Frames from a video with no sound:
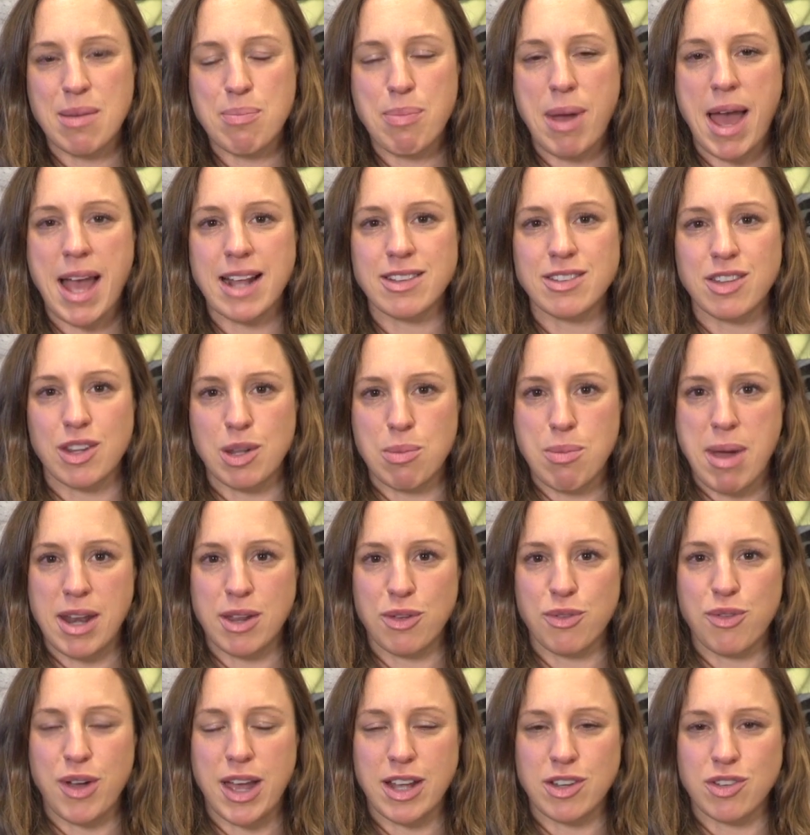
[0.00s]
it back to the
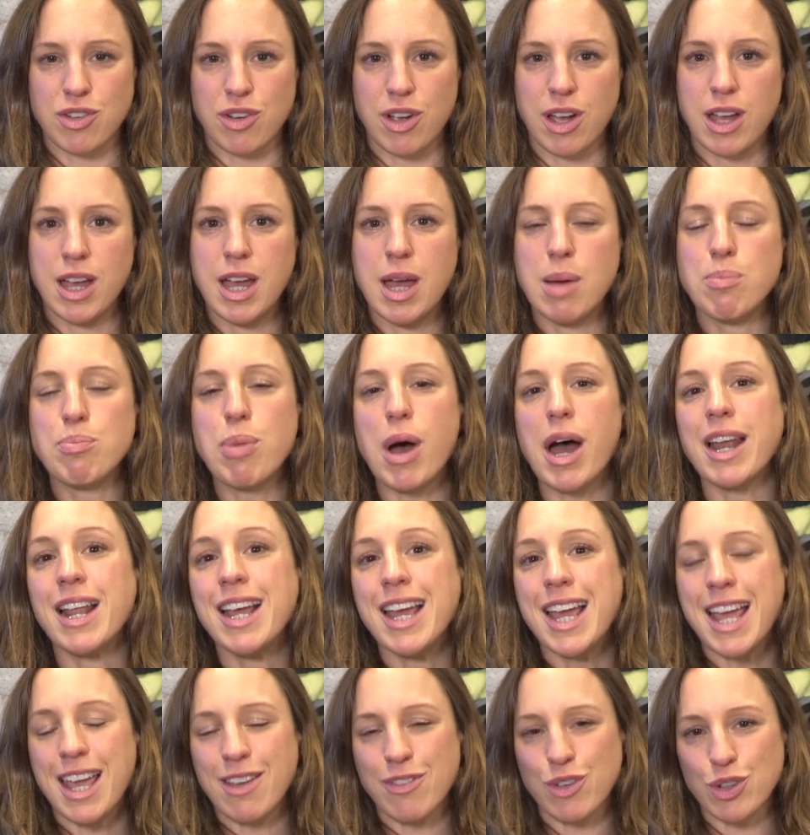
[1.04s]
manufacturer. But
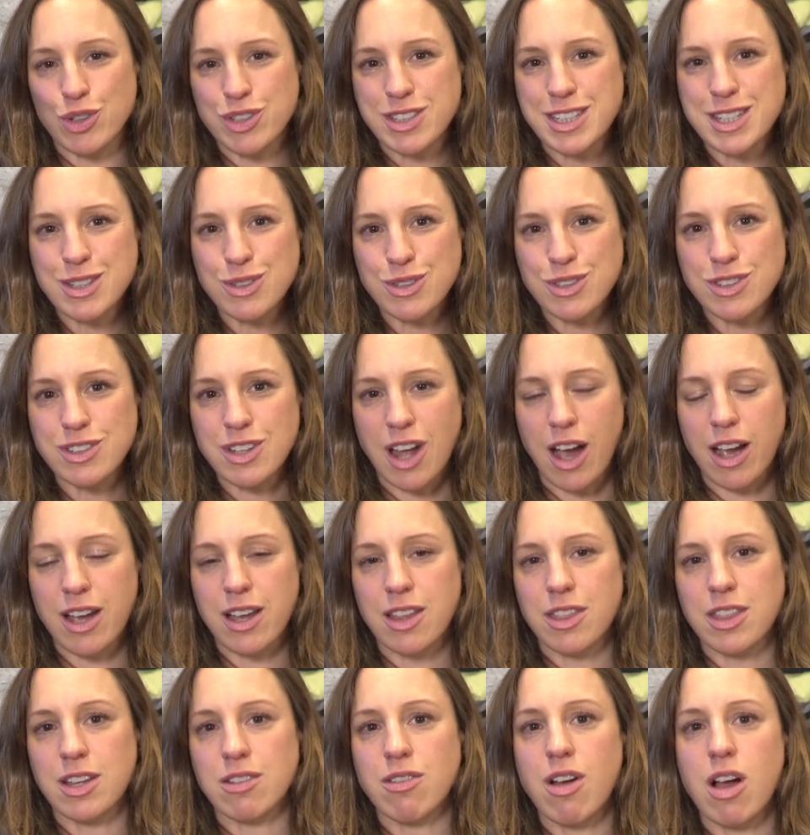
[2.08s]
if you're still
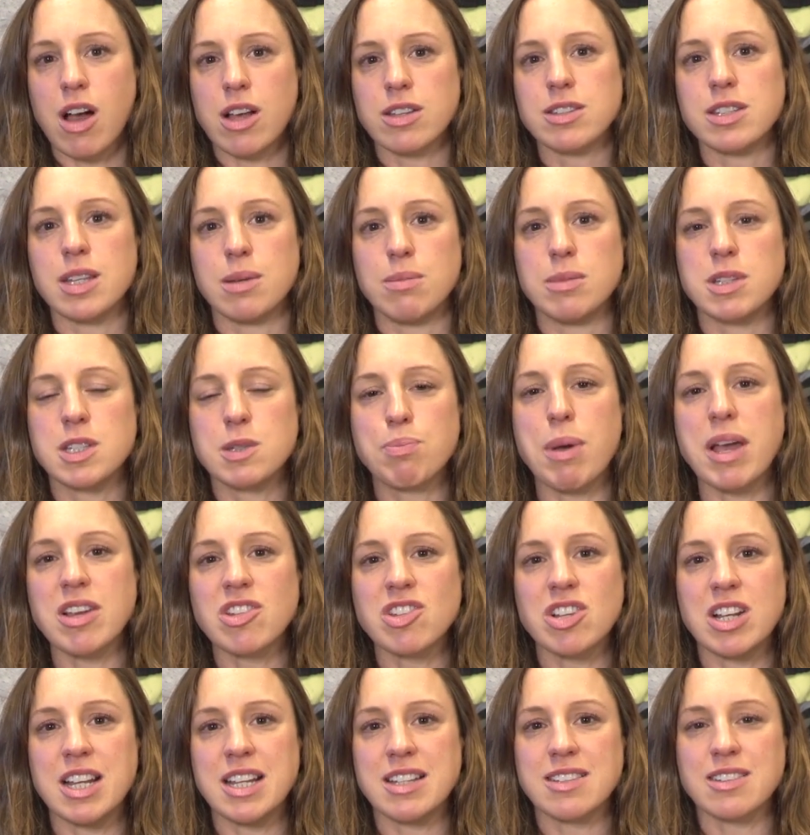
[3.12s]
stuck, there are some
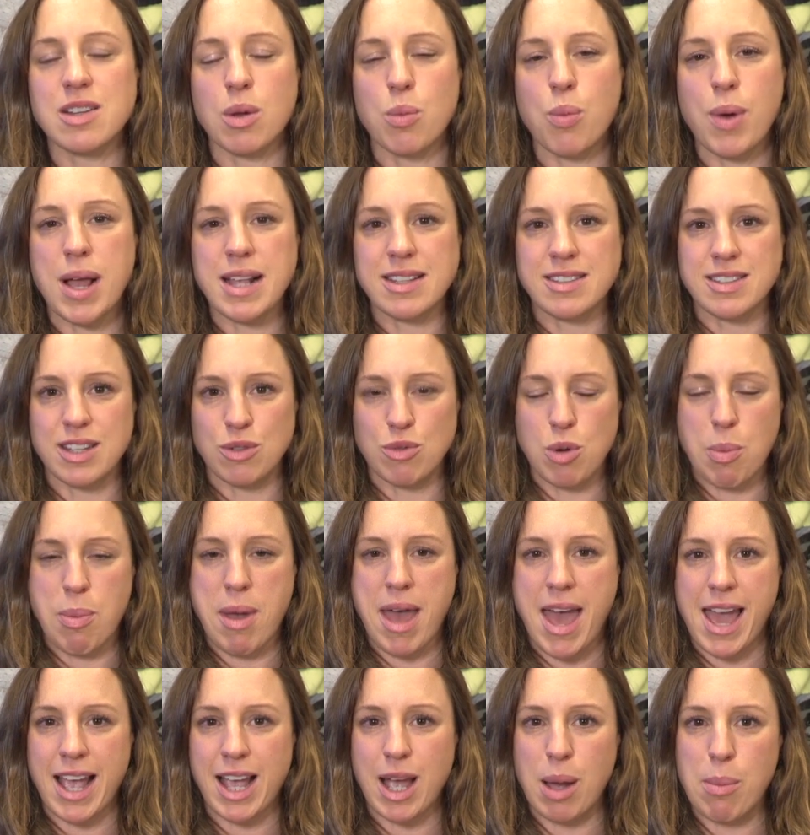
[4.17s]
specialist wetsuit
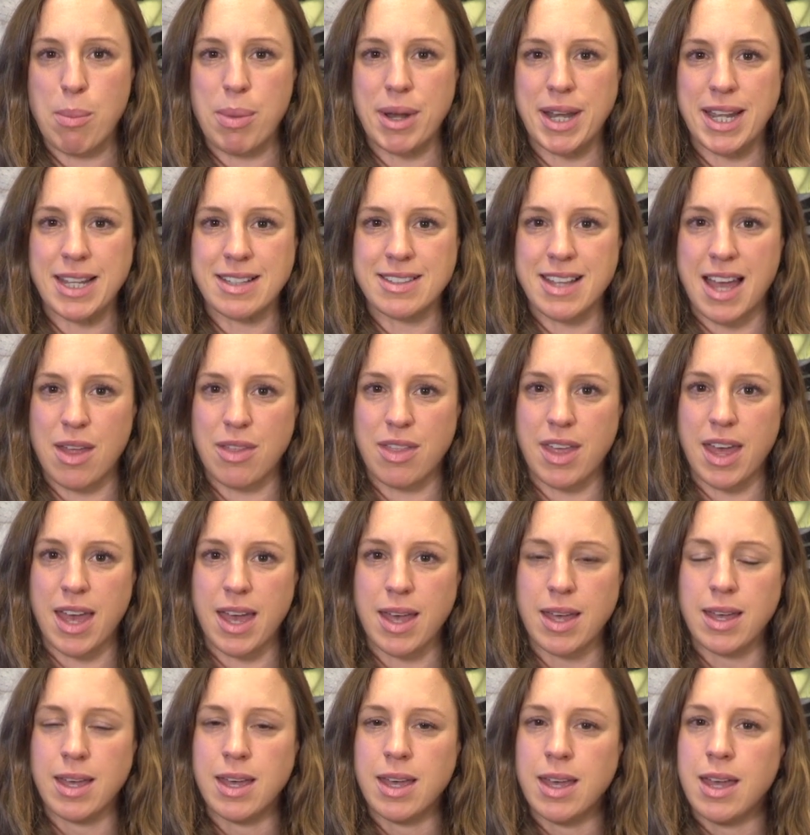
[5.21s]
repair companies out there.